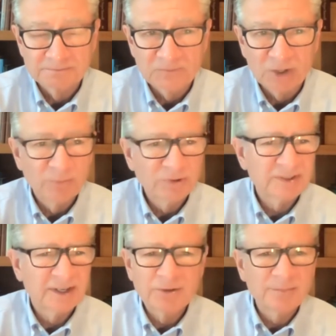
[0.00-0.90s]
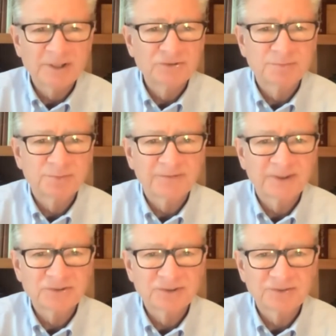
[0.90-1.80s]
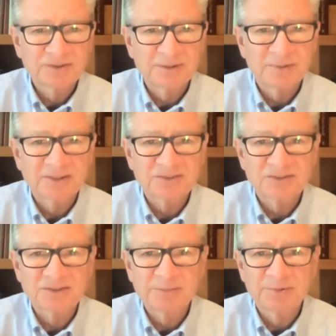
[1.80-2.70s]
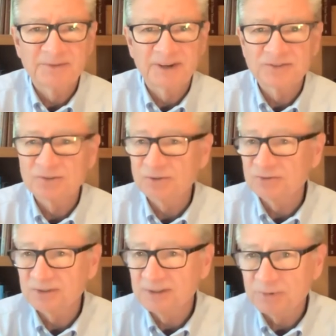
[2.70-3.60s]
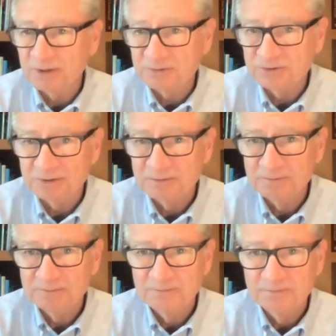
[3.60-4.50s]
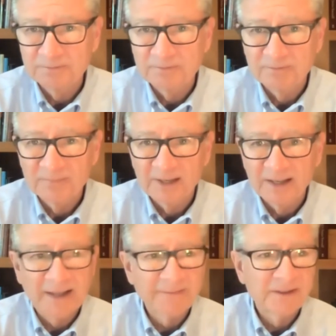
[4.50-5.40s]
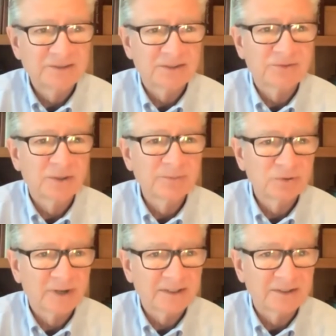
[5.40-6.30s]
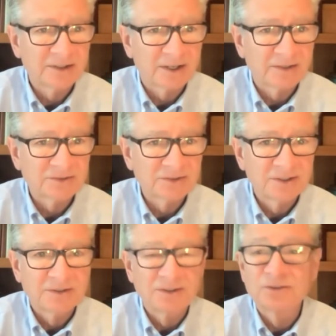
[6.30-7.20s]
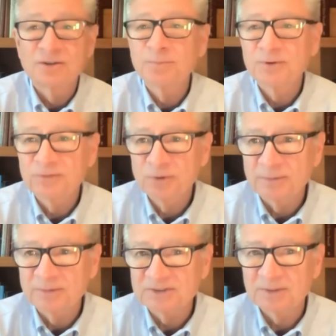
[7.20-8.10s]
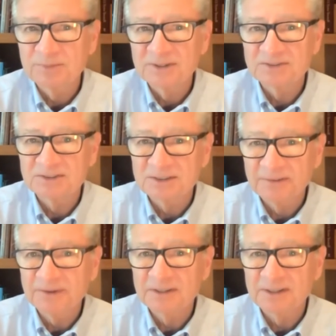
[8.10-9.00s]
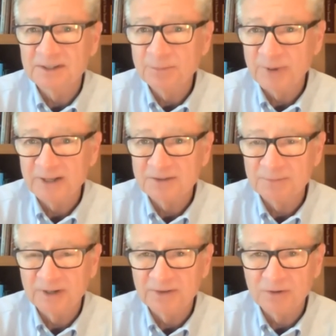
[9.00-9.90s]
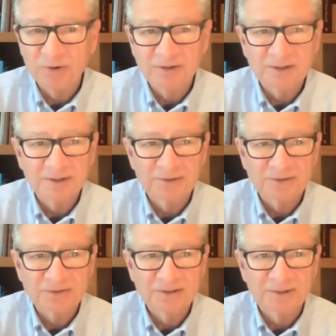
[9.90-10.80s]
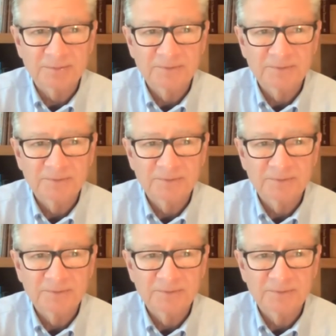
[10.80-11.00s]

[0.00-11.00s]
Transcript: Almost every major professional team has a sleep advisor or sleep coach. Athletes have come to recognize that their performance can be significantly impacted by the quality of their sleep.